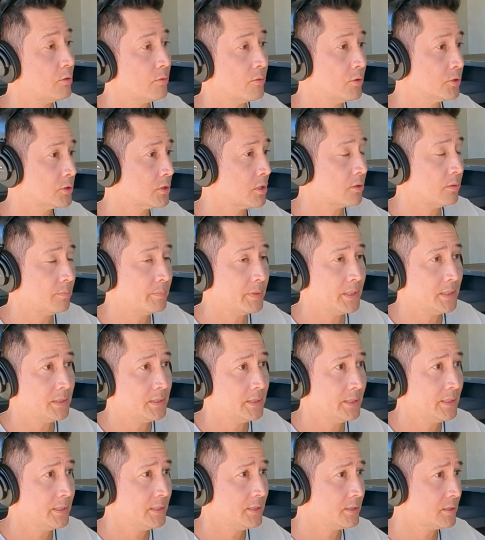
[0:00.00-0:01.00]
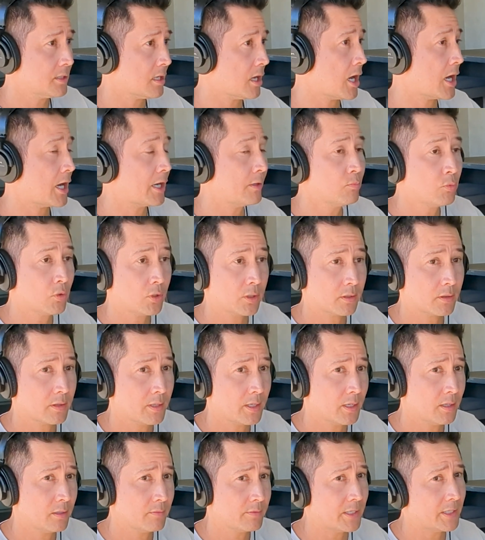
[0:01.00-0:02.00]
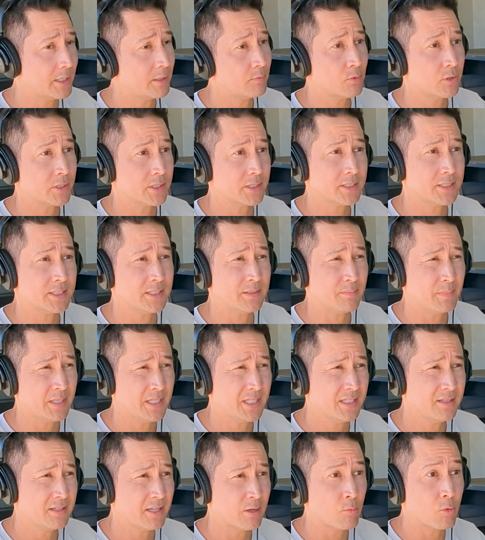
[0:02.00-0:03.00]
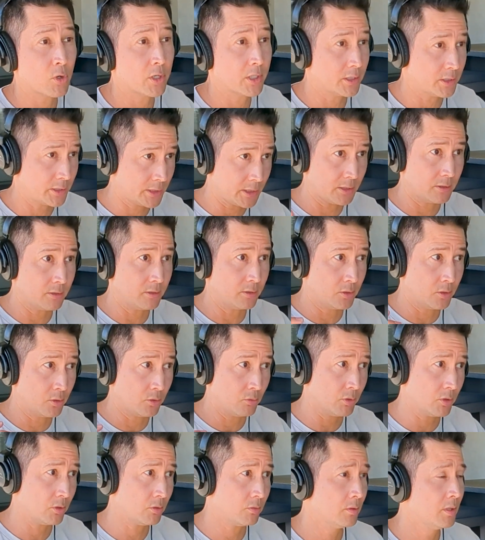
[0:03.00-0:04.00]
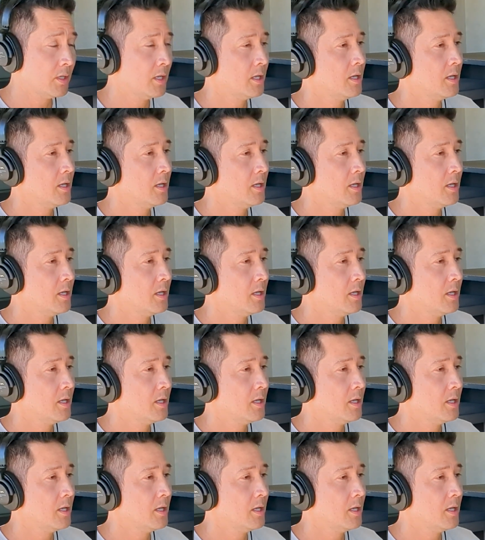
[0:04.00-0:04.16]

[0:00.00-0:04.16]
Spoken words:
Those other PTs, I'd worked there. They didn't want to see me. They wanted to see the guru.